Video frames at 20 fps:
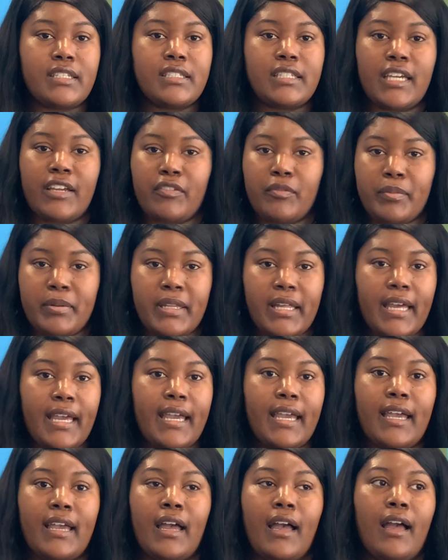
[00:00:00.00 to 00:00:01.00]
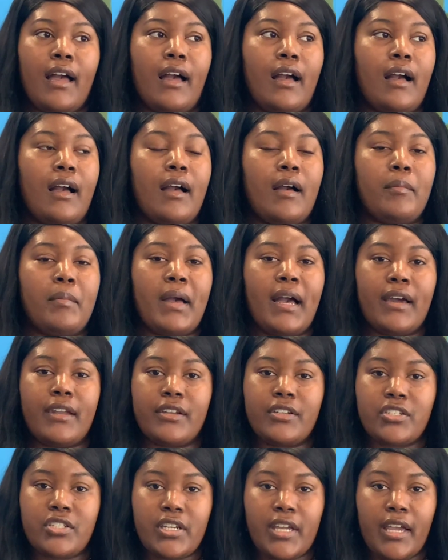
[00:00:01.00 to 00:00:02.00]
safe play, how to
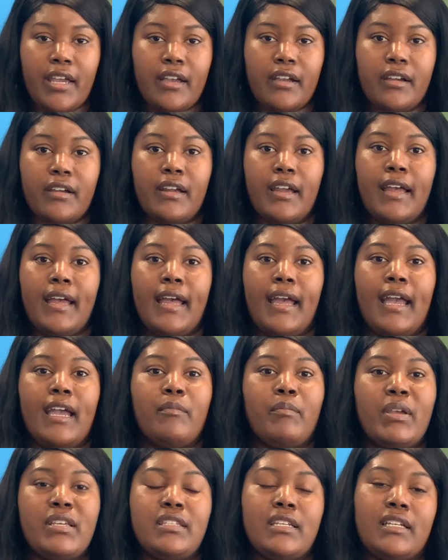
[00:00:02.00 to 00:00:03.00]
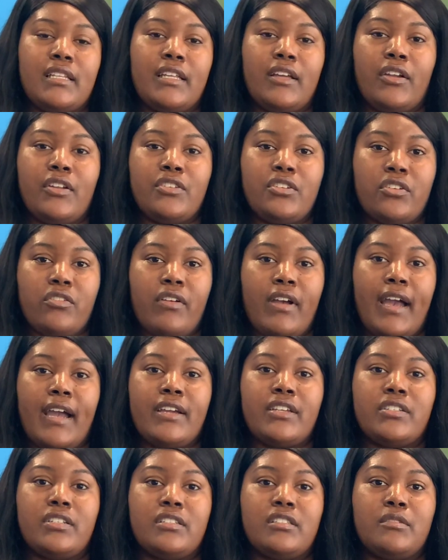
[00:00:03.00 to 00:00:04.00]
share, and basically
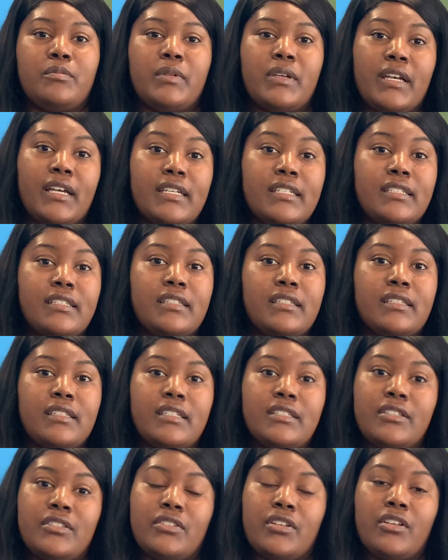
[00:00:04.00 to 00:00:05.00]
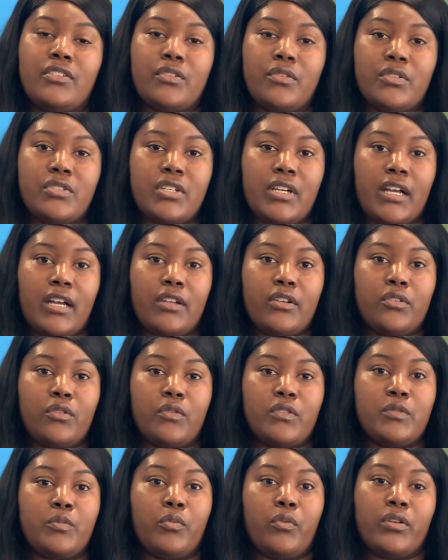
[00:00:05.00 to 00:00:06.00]
interactions, because this is also a child who
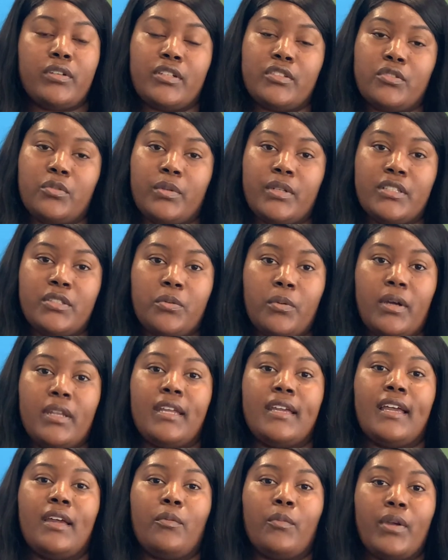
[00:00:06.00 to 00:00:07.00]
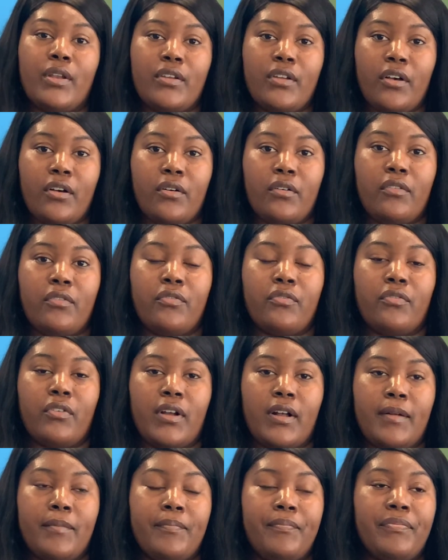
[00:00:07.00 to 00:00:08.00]
was born in 2020, and we know
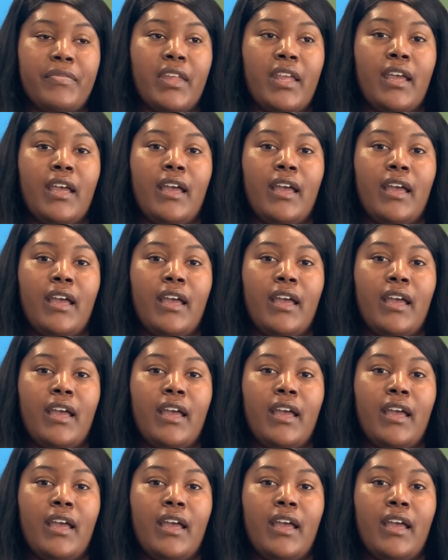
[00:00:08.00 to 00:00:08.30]
from